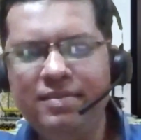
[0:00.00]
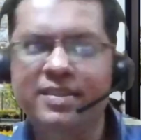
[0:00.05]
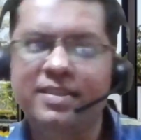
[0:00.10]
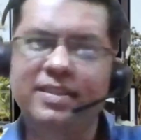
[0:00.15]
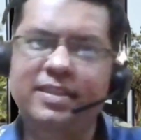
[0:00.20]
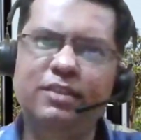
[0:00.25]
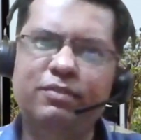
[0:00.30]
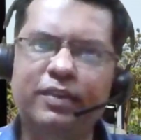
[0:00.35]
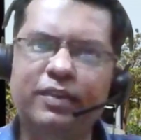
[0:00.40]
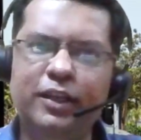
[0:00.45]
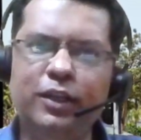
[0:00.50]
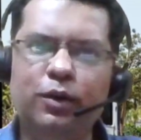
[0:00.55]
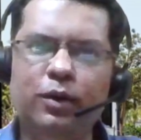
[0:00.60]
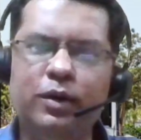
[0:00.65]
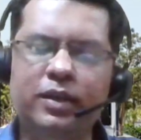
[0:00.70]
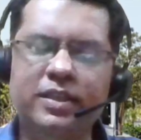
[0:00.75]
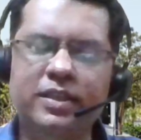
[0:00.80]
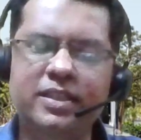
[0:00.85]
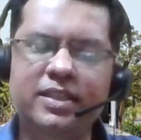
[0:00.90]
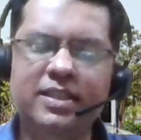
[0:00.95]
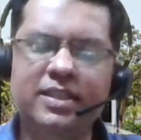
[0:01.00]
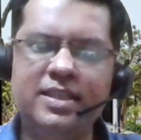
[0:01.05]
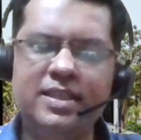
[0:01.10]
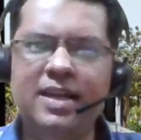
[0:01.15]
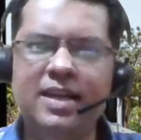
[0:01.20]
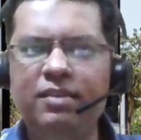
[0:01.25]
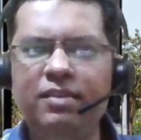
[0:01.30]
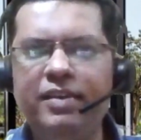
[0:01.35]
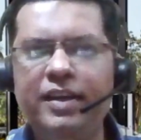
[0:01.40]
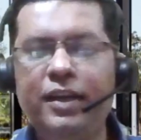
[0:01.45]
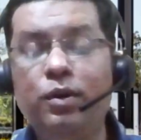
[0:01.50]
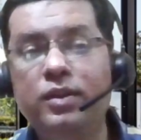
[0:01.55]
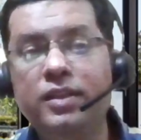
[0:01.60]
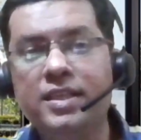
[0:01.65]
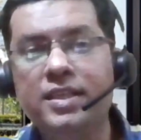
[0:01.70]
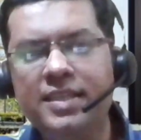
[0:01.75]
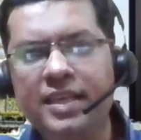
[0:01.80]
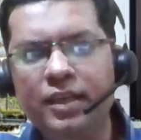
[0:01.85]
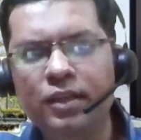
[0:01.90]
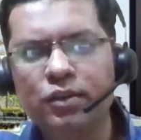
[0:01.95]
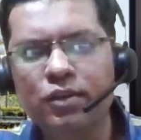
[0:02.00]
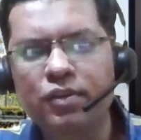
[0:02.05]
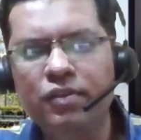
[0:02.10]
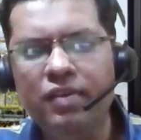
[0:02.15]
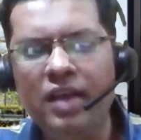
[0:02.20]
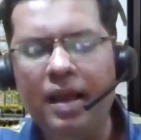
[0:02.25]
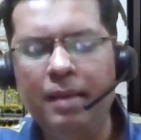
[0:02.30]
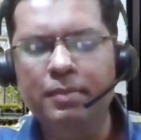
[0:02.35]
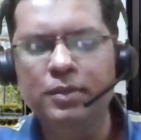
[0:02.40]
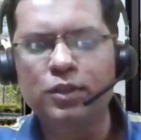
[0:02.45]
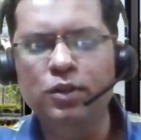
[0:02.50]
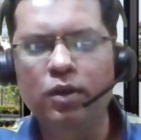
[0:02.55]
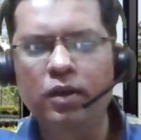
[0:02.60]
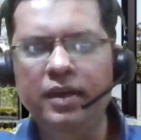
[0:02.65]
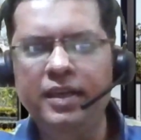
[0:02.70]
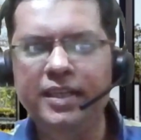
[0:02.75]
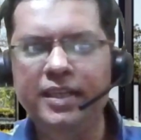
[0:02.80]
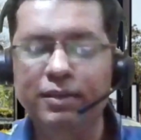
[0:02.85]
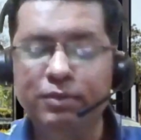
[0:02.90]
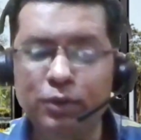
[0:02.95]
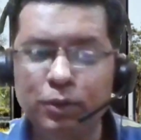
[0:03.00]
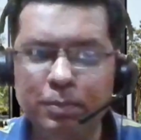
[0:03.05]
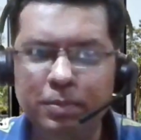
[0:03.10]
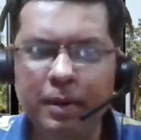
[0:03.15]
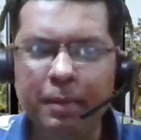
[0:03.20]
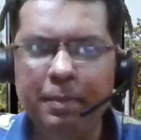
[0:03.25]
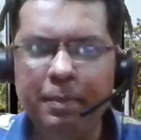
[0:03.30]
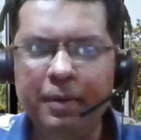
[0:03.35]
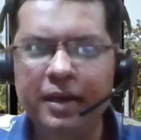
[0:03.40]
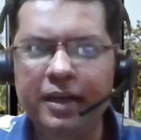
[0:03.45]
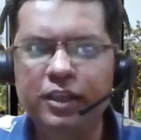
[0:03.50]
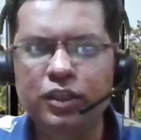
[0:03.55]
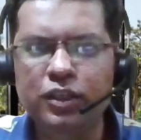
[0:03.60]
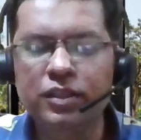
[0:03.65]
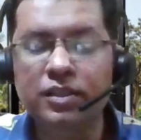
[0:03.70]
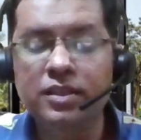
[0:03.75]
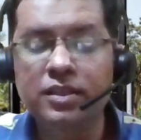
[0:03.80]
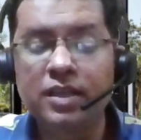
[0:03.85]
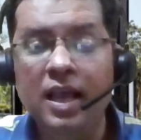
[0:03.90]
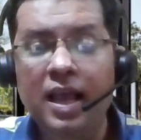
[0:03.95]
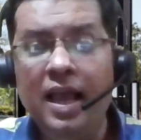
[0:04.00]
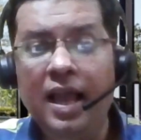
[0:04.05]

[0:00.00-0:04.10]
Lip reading: This video is another video in the series of Amazon interview preparations,